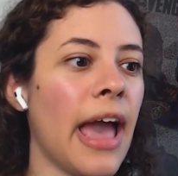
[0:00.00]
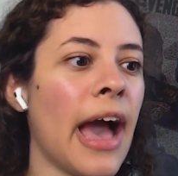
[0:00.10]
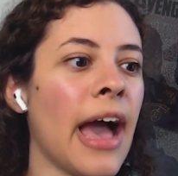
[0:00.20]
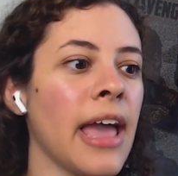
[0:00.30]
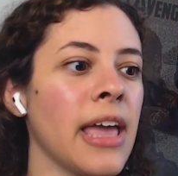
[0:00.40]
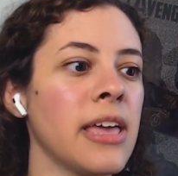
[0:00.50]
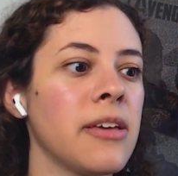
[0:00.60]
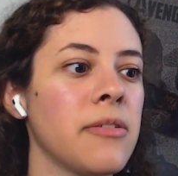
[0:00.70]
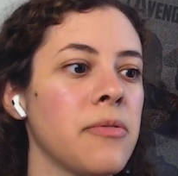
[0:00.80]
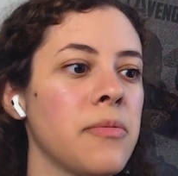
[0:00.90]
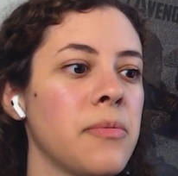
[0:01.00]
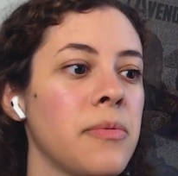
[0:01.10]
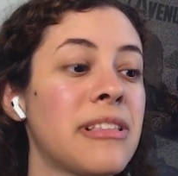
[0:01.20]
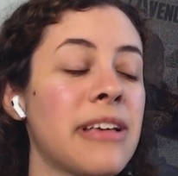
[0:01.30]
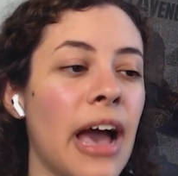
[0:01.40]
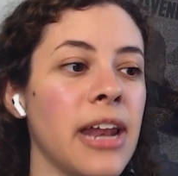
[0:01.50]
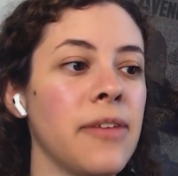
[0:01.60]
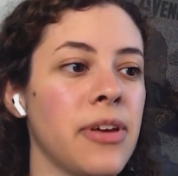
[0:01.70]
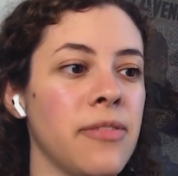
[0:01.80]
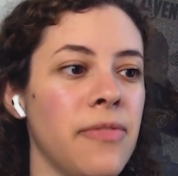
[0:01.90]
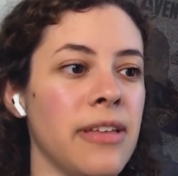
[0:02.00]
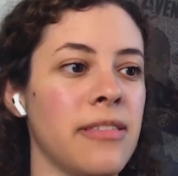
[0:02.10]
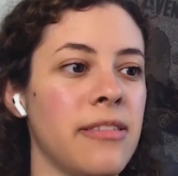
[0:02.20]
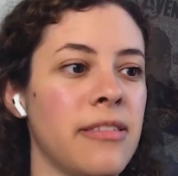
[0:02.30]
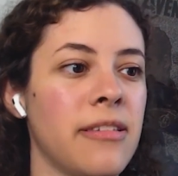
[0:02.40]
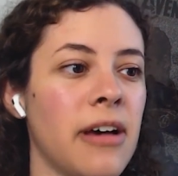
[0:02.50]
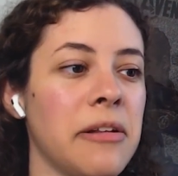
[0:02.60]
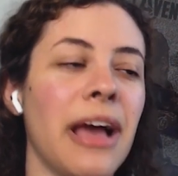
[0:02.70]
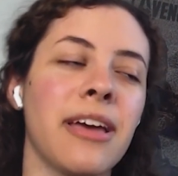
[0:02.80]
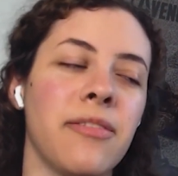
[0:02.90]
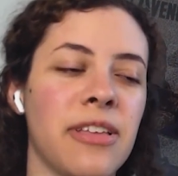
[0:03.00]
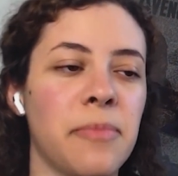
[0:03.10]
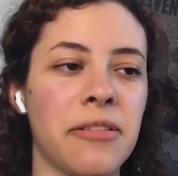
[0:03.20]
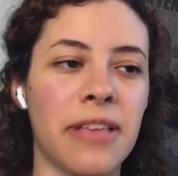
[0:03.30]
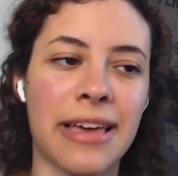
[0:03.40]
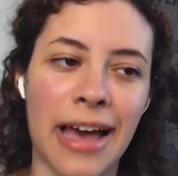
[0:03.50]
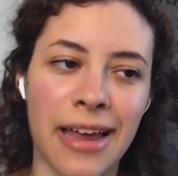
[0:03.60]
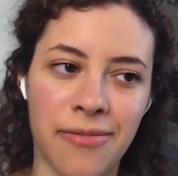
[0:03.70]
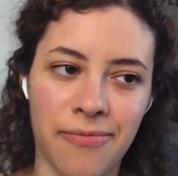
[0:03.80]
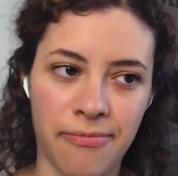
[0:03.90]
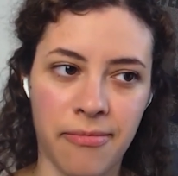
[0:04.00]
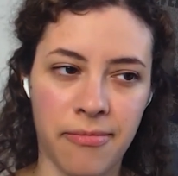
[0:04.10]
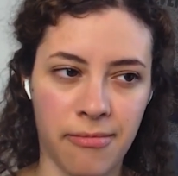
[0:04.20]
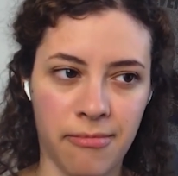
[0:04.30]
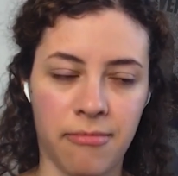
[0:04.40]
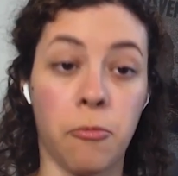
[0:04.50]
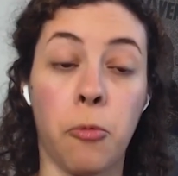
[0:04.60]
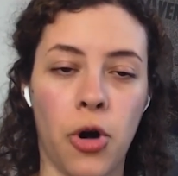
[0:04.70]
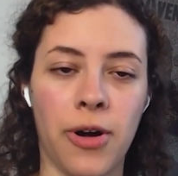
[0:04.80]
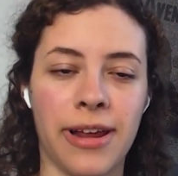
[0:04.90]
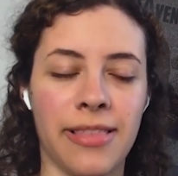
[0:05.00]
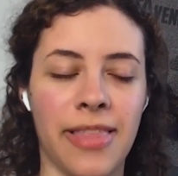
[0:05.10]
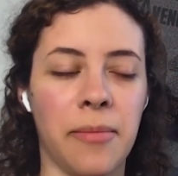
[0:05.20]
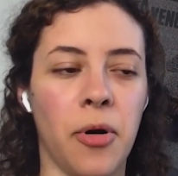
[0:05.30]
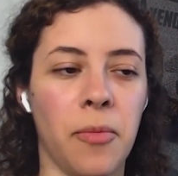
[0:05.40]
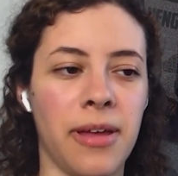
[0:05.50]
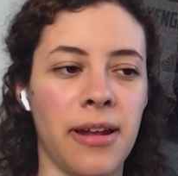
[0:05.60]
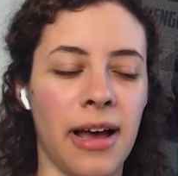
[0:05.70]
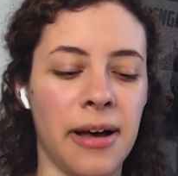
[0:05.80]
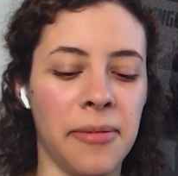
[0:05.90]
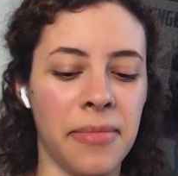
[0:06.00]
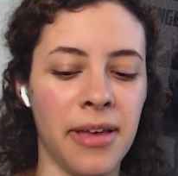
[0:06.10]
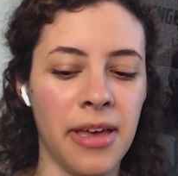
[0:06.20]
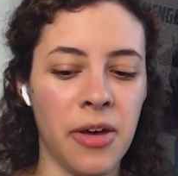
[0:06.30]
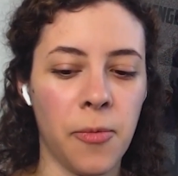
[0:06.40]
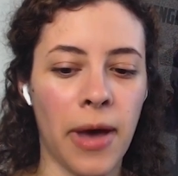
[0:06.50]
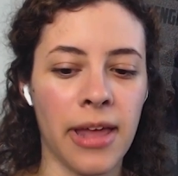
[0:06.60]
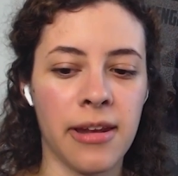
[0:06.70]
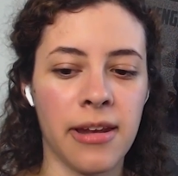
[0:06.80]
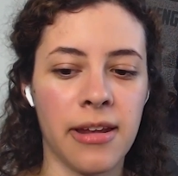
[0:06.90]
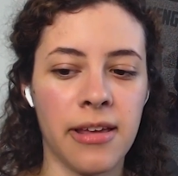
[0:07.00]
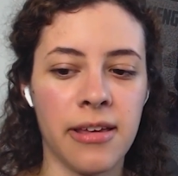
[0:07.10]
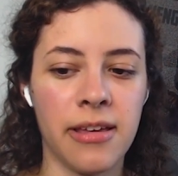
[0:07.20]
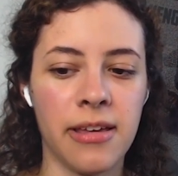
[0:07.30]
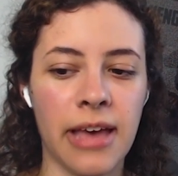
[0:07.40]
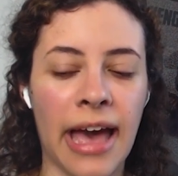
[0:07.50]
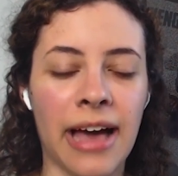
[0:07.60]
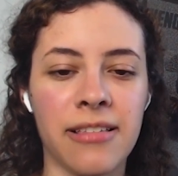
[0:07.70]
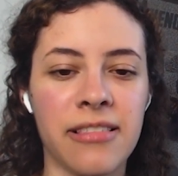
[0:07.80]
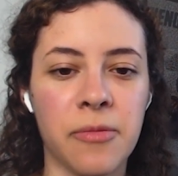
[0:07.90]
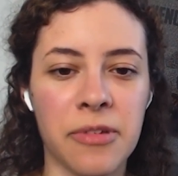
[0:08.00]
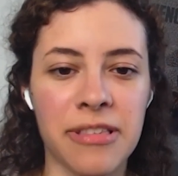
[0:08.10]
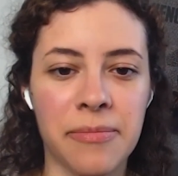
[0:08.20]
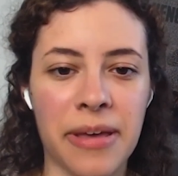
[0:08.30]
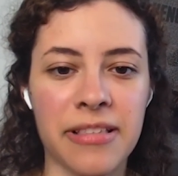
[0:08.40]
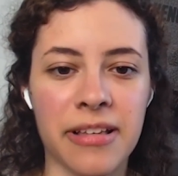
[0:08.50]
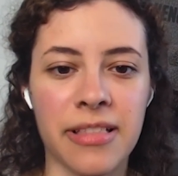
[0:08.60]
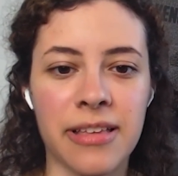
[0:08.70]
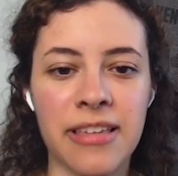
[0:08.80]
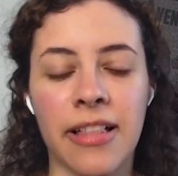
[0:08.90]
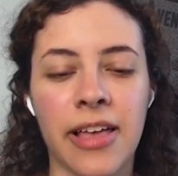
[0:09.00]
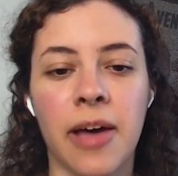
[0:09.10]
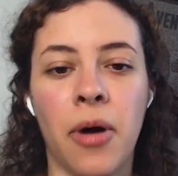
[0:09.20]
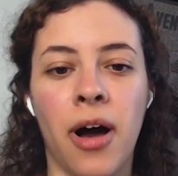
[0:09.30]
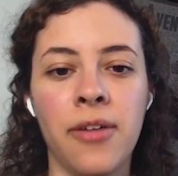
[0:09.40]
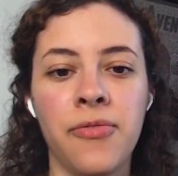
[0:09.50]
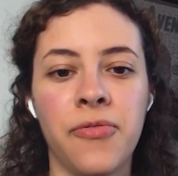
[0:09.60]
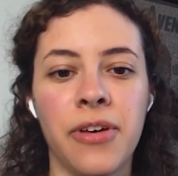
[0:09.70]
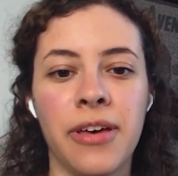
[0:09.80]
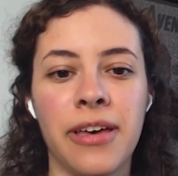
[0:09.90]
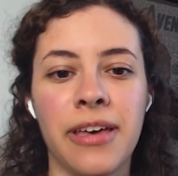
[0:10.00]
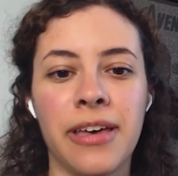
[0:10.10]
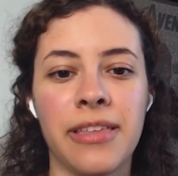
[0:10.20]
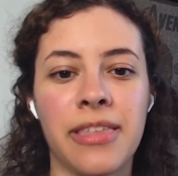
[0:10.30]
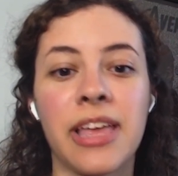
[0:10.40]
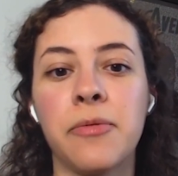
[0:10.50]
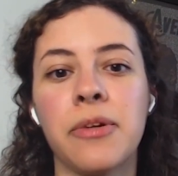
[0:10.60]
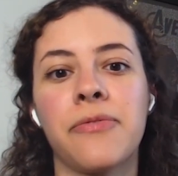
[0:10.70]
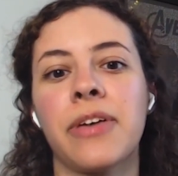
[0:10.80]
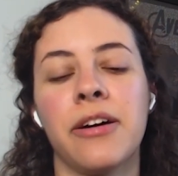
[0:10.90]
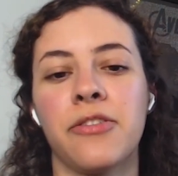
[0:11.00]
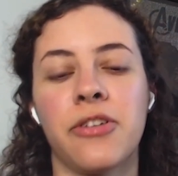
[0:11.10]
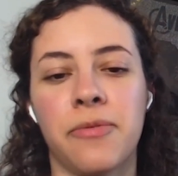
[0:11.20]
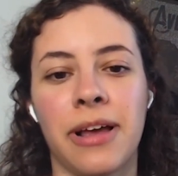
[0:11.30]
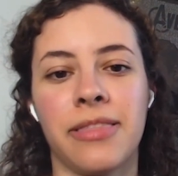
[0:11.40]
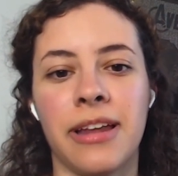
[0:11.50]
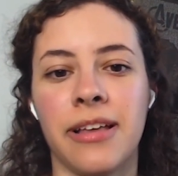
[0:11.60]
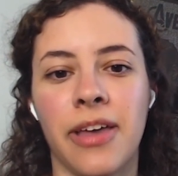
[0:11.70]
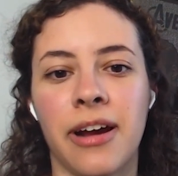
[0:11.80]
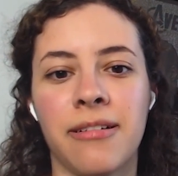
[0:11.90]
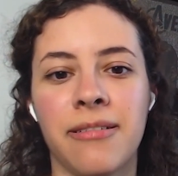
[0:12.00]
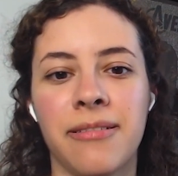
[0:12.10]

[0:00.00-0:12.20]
I was kind of convinced, uh, not convinced, but I was like kind of worried in that moment um, when Alicent was basically telling him off that he would have killed her right then and there.